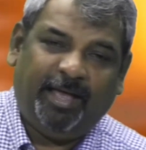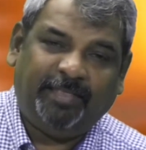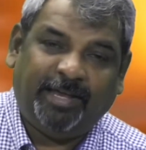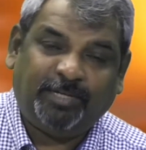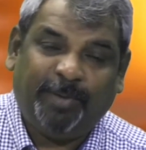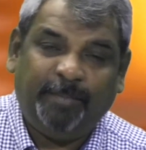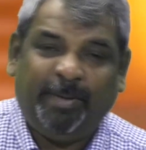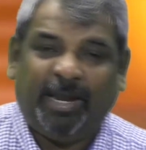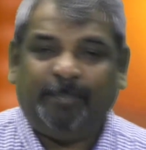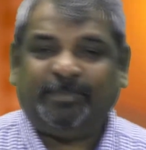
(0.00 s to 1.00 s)
And that's why
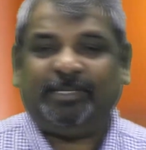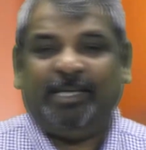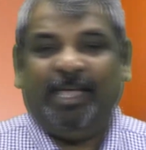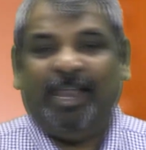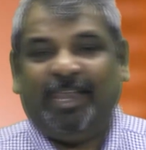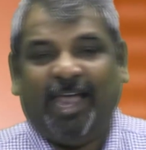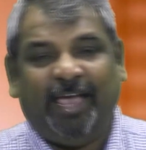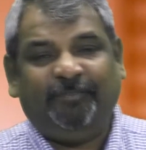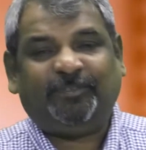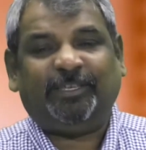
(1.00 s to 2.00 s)
perhaps
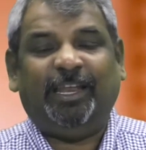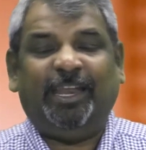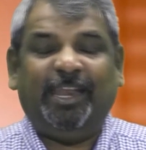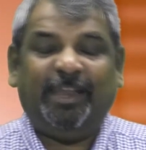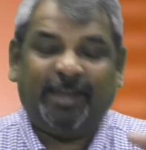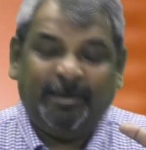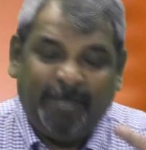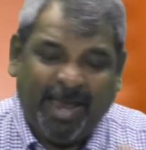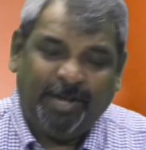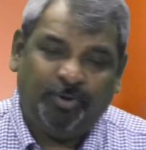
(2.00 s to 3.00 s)
lives
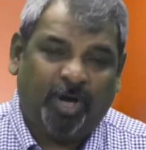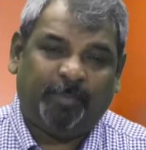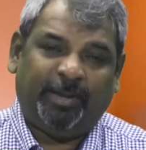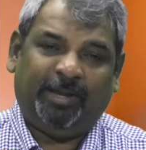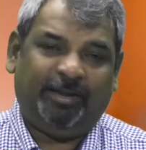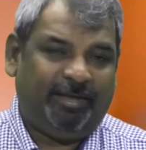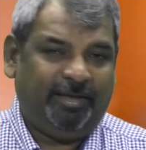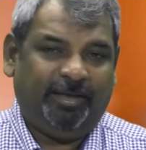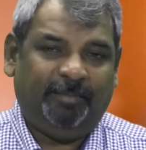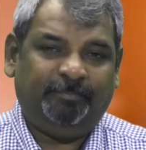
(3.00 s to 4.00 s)
remain normal,
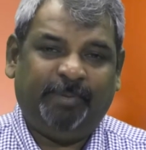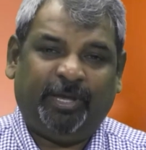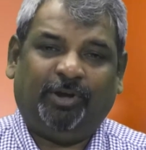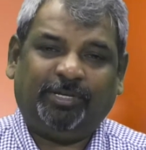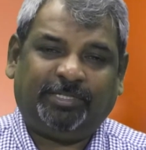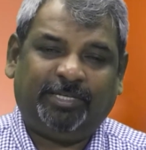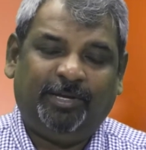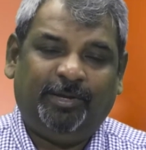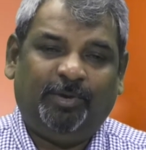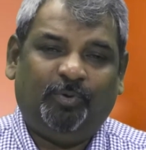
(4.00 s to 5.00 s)
because
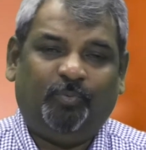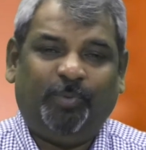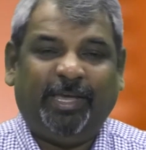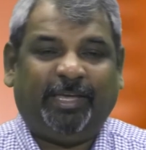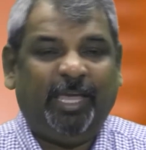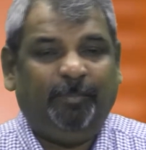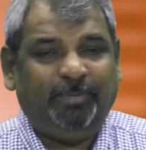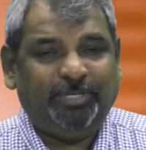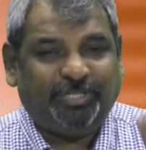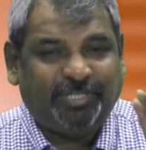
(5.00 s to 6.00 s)
we
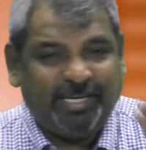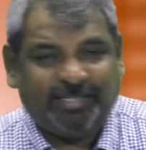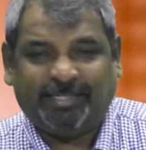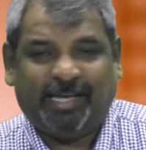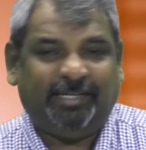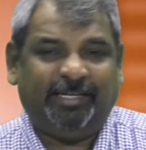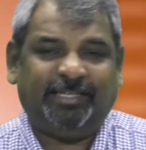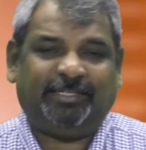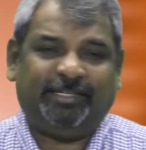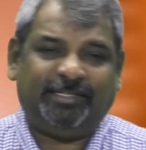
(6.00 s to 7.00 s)
keep Jesus at a
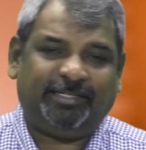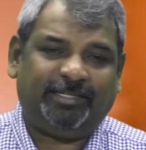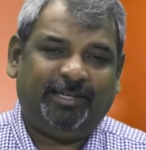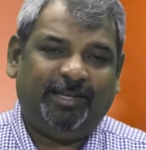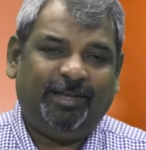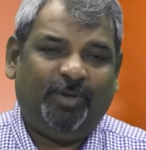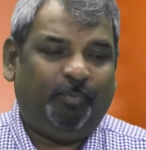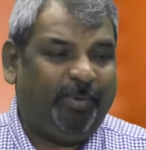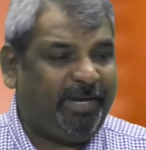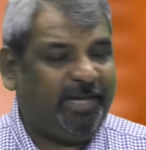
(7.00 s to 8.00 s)
distance.
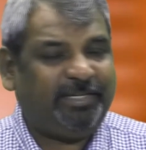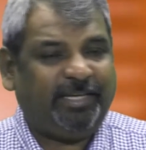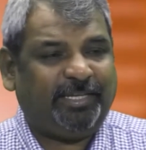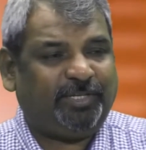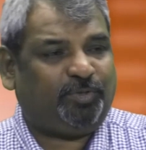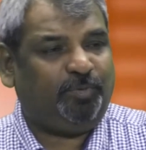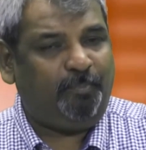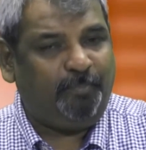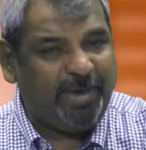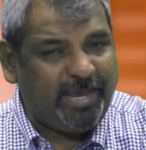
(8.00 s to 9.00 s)
We tell Jesus to
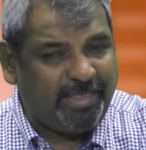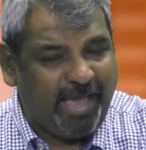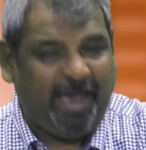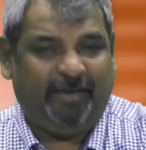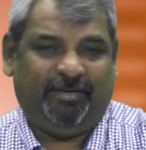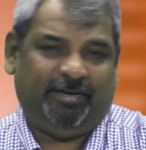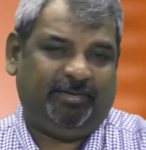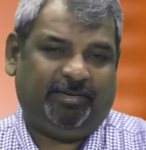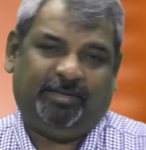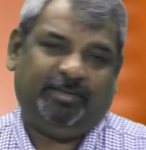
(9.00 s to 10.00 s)
be there
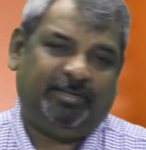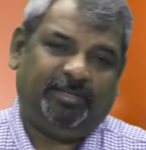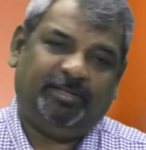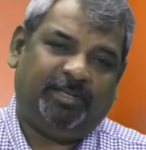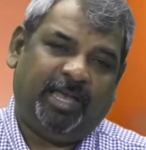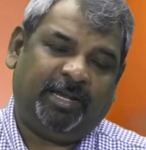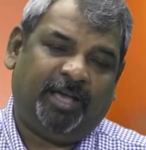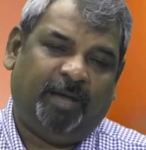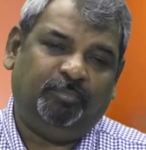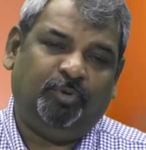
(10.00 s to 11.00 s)
and
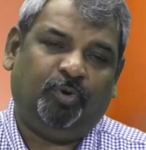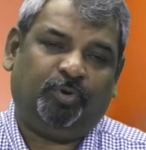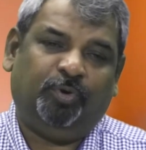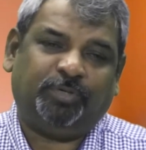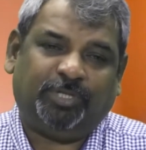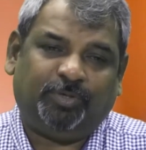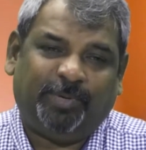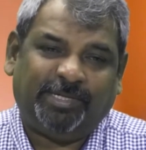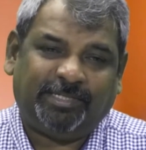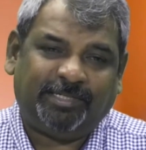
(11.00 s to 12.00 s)
come no closer to
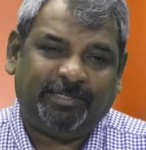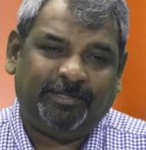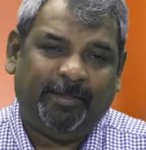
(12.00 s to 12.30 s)
us.